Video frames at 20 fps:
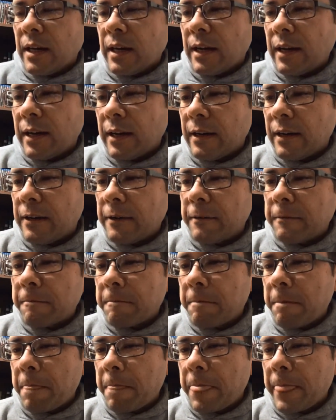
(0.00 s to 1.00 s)

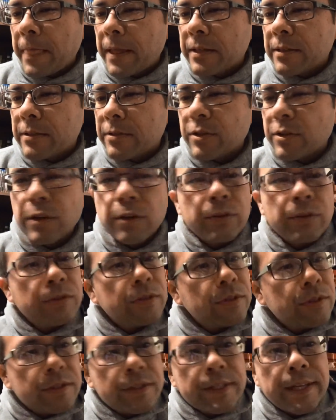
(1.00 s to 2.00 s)
Um,
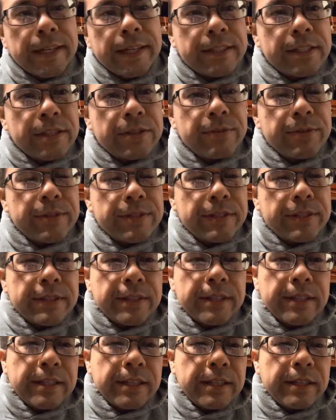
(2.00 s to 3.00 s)
so scientists
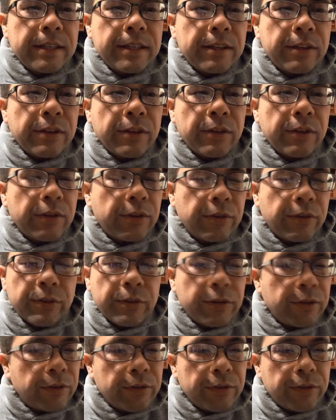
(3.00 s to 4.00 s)
recently, you know, they're
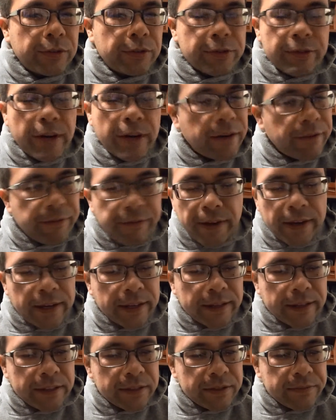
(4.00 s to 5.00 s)
they're they're trying to
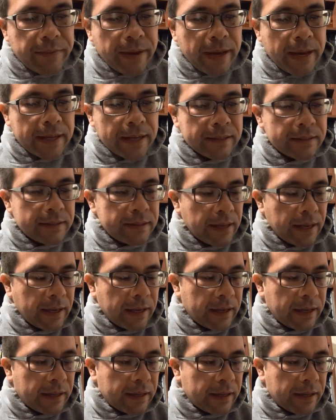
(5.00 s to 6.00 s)
find this mass,
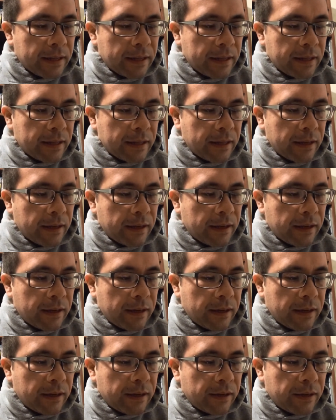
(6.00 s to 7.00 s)
and
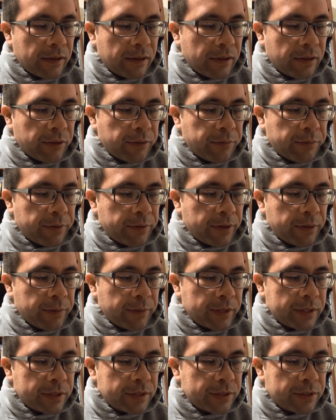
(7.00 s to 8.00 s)
uh, they're pretty
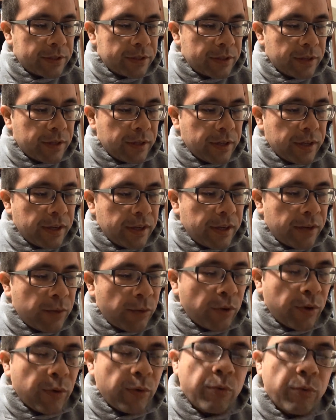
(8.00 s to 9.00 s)
much
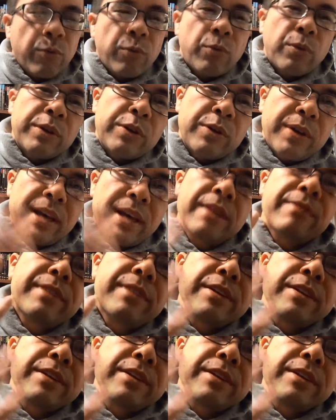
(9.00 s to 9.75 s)
when when you can't